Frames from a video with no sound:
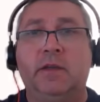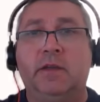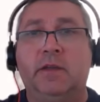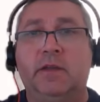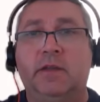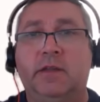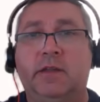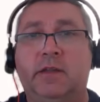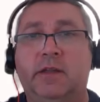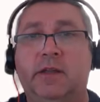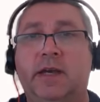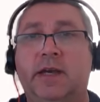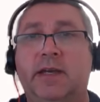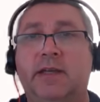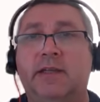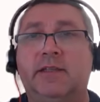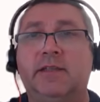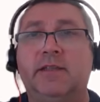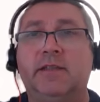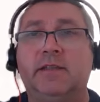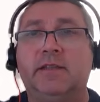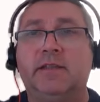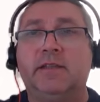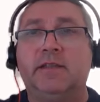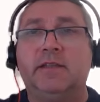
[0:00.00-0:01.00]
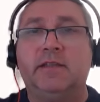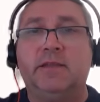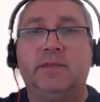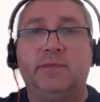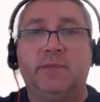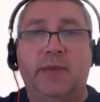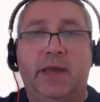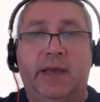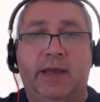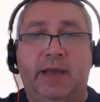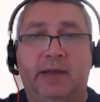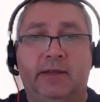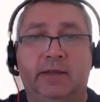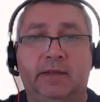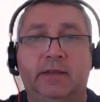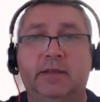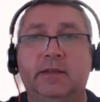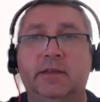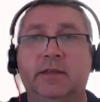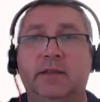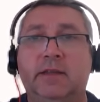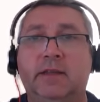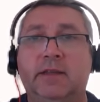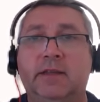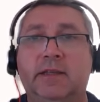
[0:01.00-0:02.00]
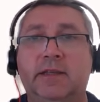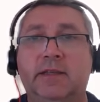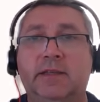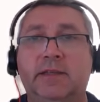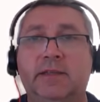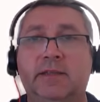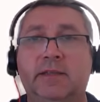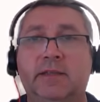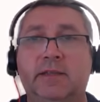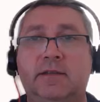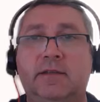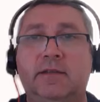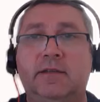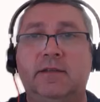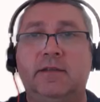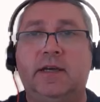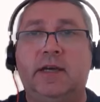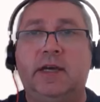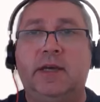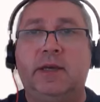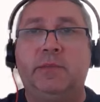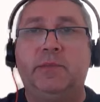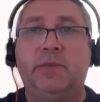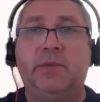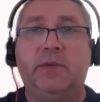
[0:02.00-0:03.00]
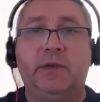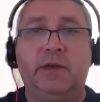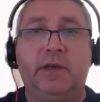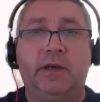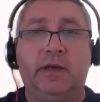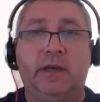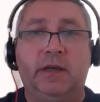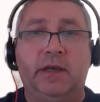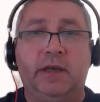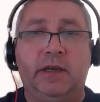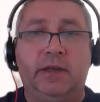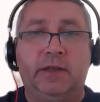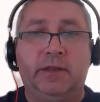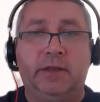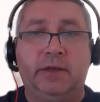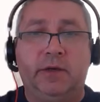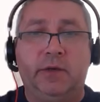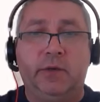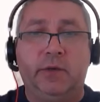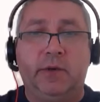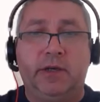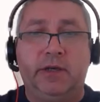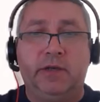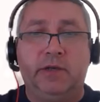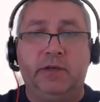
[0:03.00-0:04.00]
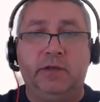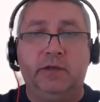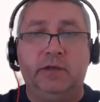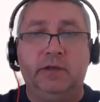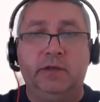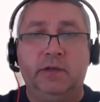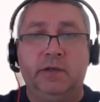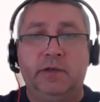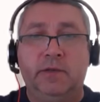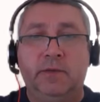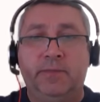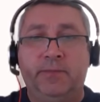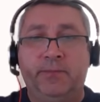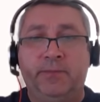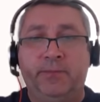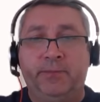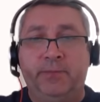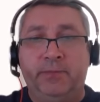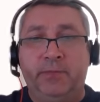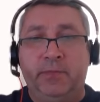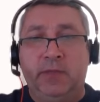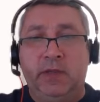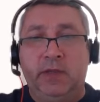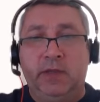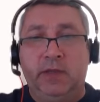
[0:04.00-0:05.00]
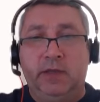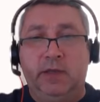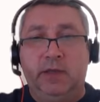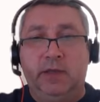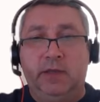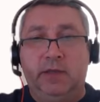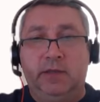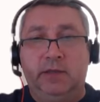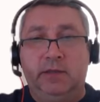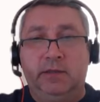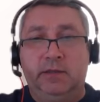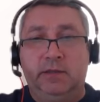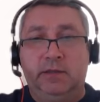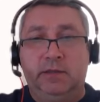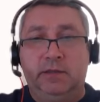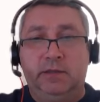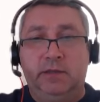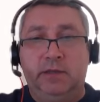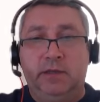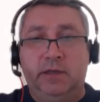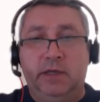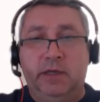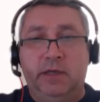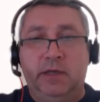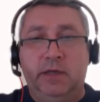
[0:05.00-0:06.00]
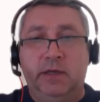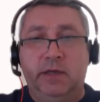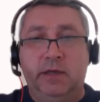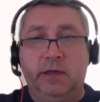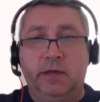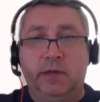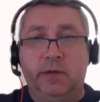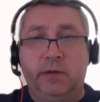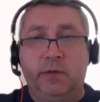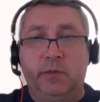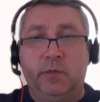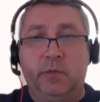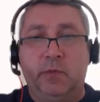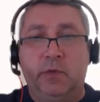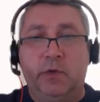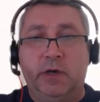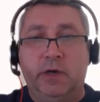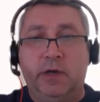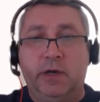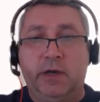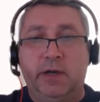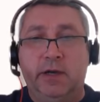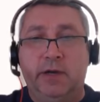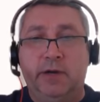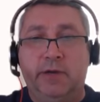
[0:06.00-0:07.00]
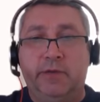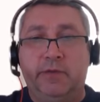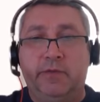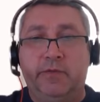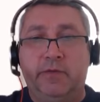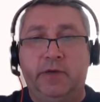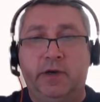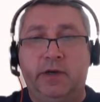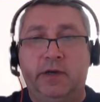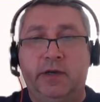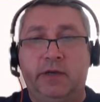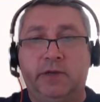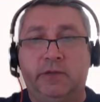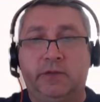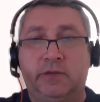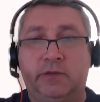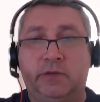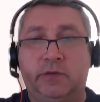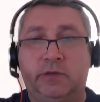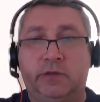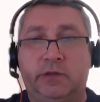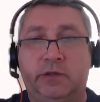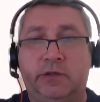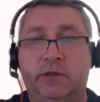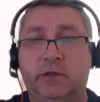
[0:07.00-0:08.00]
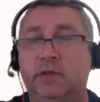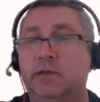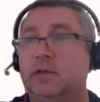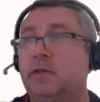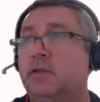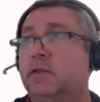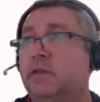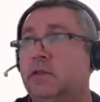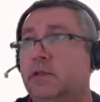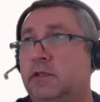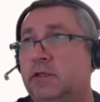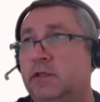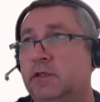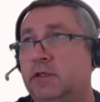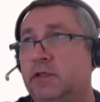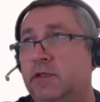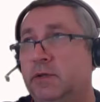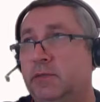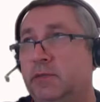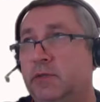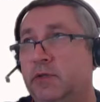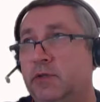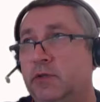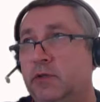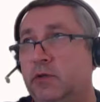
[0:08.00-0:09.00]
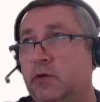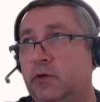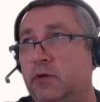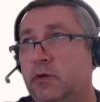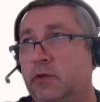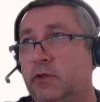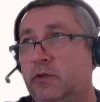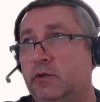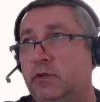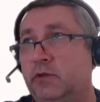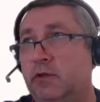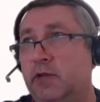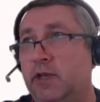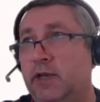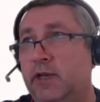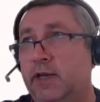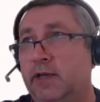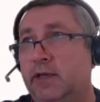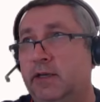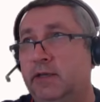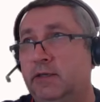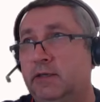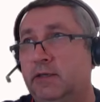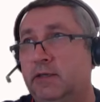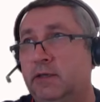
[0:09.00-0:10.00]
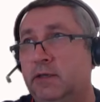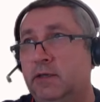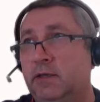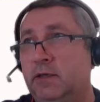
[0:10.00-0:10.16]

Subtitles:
the license spent. Let's type the question and see what kind of answer system is going to get us.